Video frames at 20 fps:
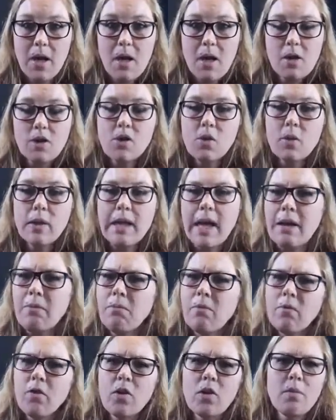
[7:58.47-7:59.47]
So again,
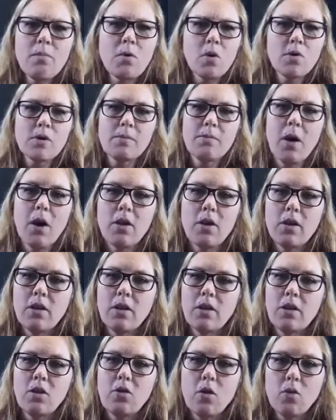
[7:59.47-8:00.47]
for the most part,
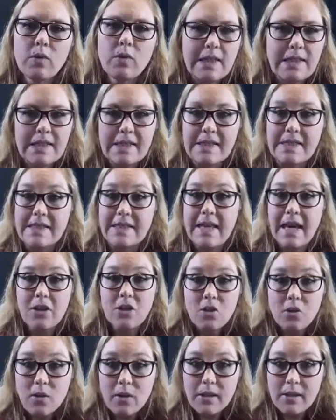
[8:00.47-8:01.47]
you don't need to
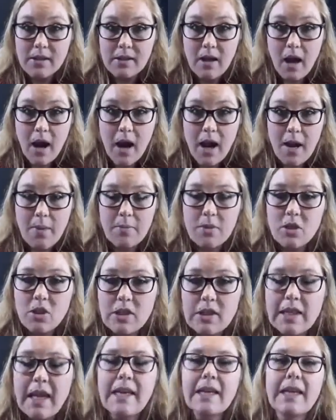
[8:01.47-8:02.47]
schedule this time, and just
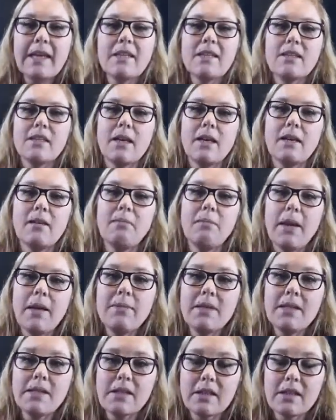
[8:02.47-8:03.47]
let
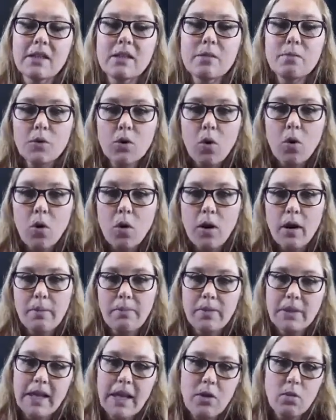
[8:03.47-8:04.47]
babies explore and
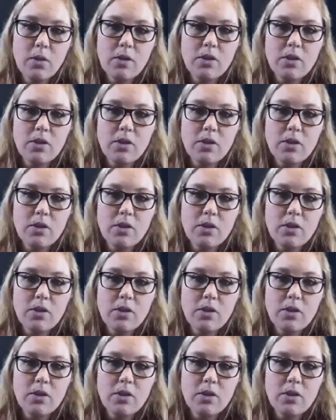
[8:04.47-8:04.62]
play with